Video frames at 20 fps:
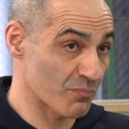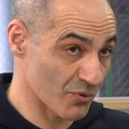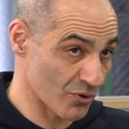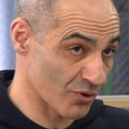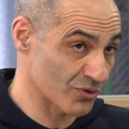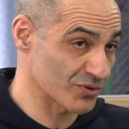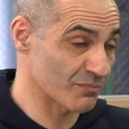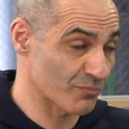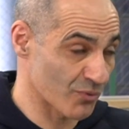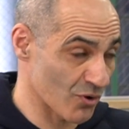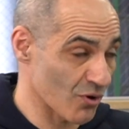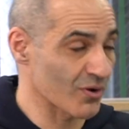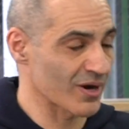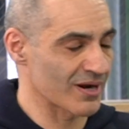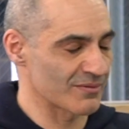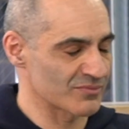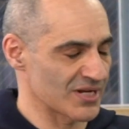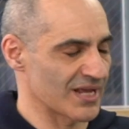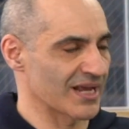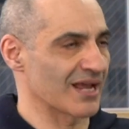
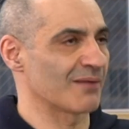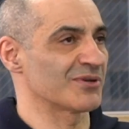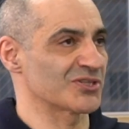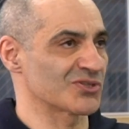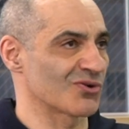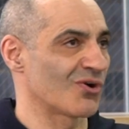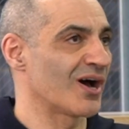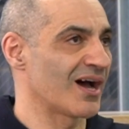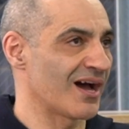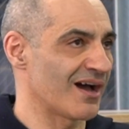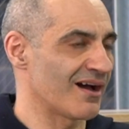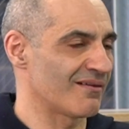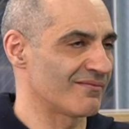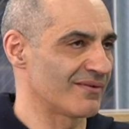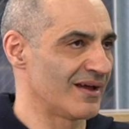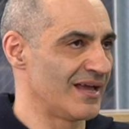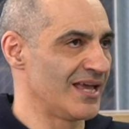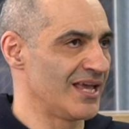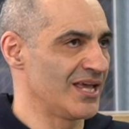programs like Amazon have,